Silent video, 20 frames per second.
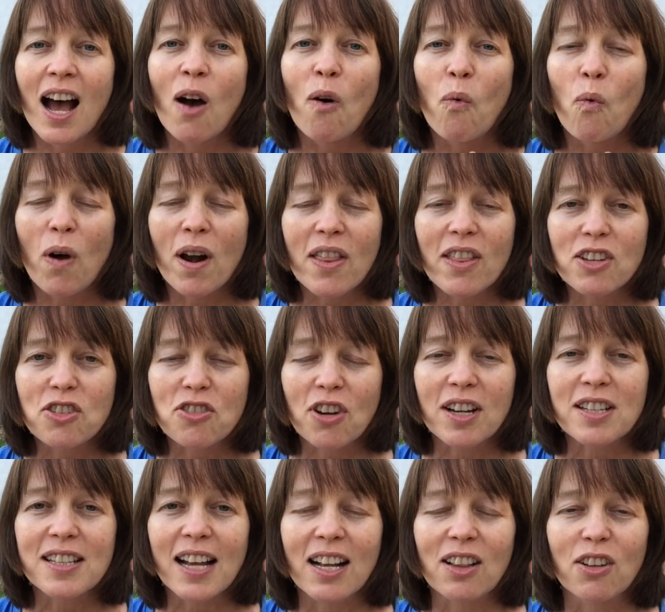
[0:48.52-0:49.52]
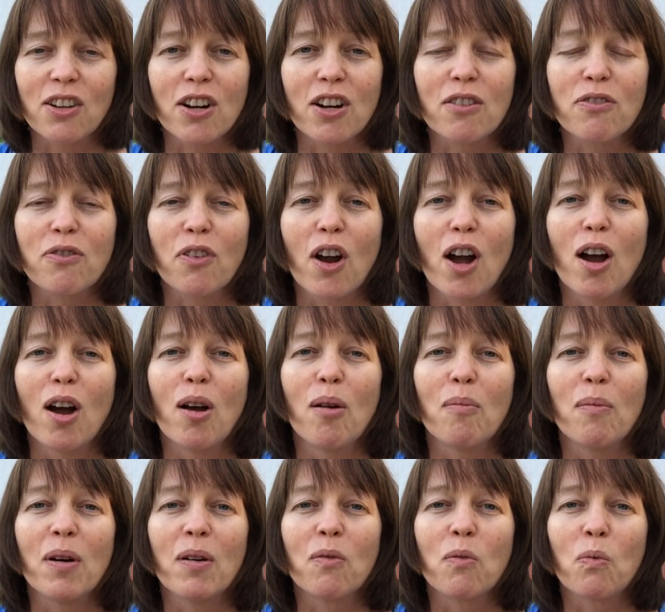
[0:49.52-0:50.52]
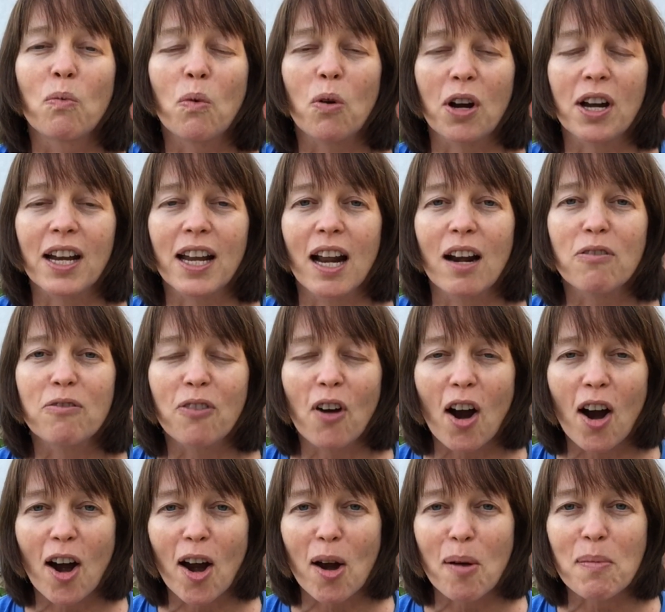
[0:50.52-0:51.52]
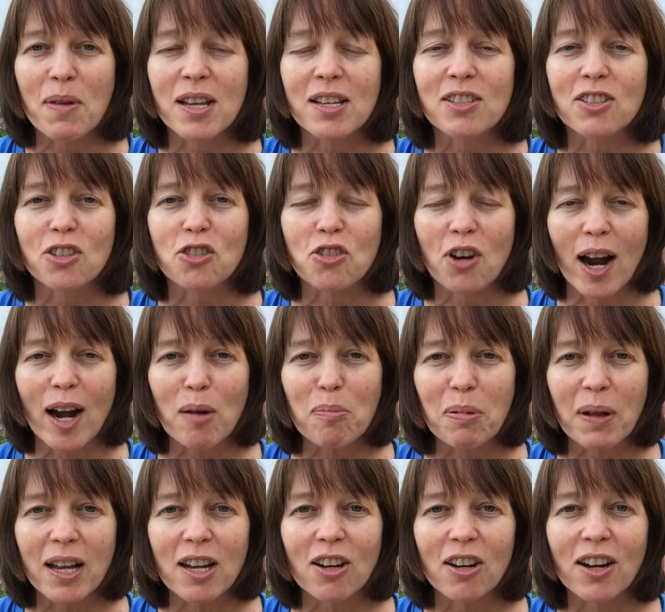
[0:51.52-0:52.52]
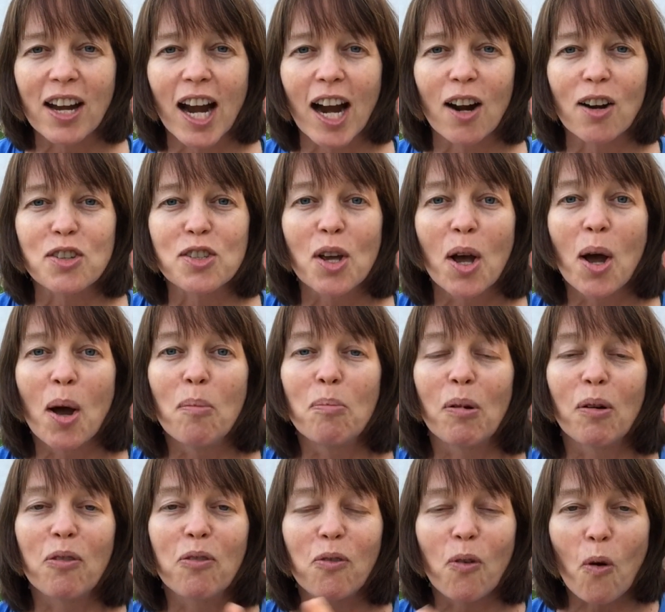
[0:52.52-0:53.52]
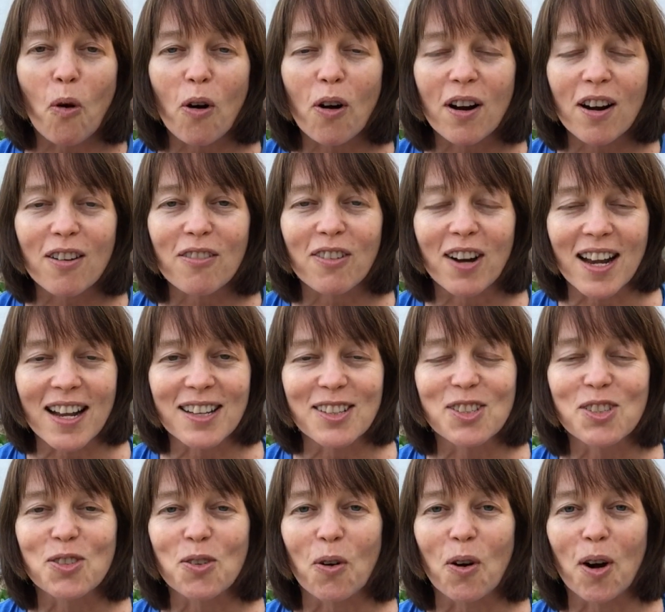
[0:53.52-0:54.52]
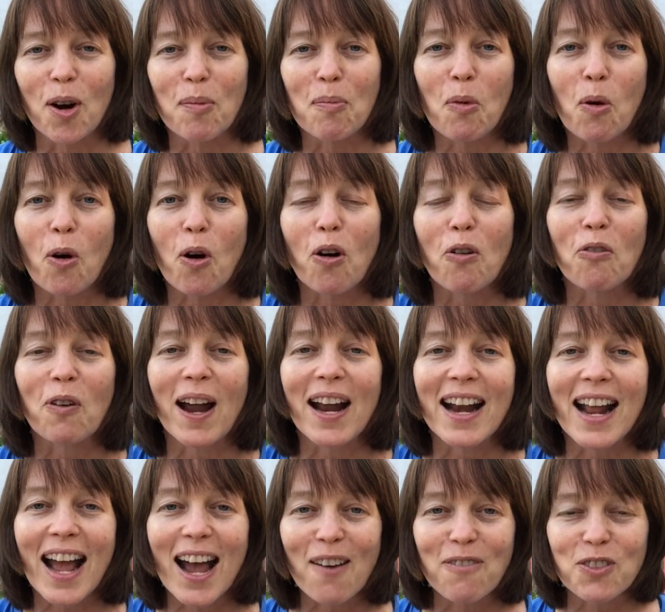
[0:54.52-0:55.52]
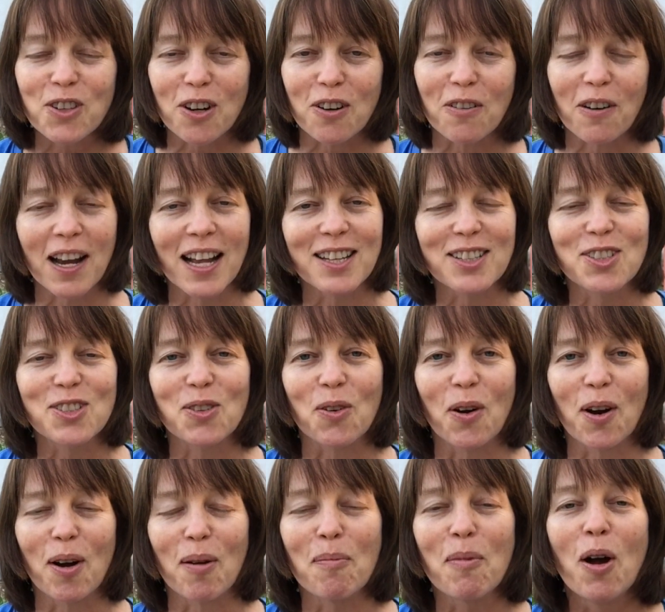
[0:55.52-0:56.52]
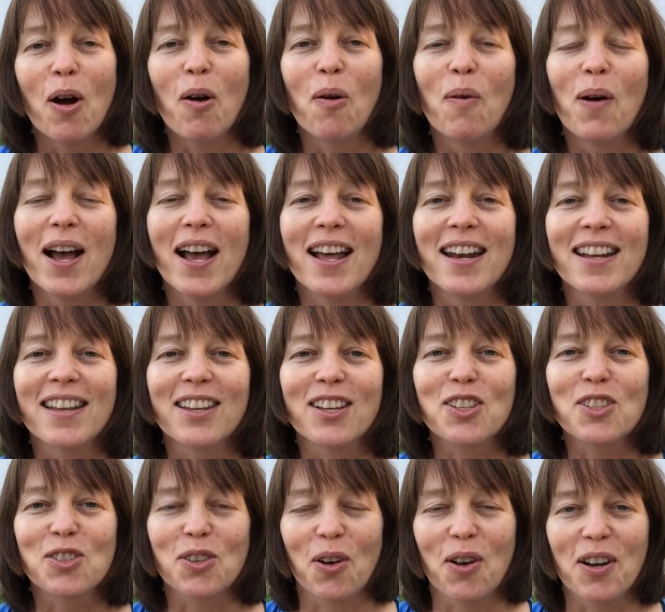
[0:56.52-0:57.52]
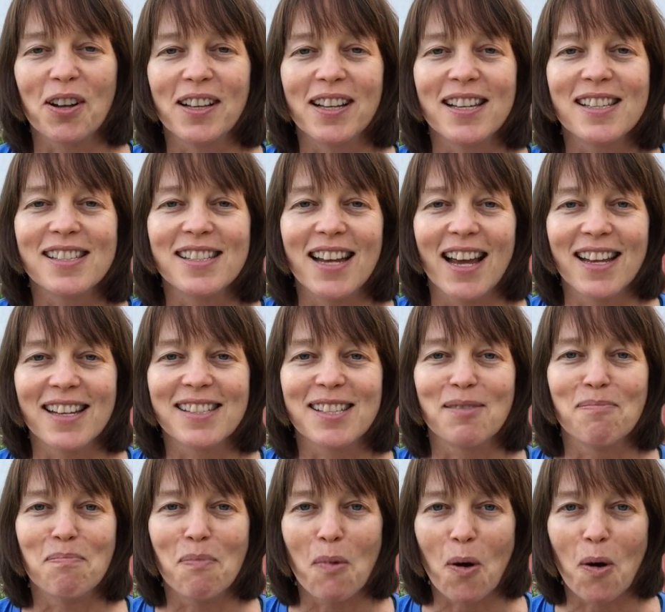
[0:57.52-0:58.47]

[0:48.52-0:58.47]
One of the tricks I learned from working at a farm is to try to plant your carrots before a rainstorm or right after a rainstorm when the soil is nice and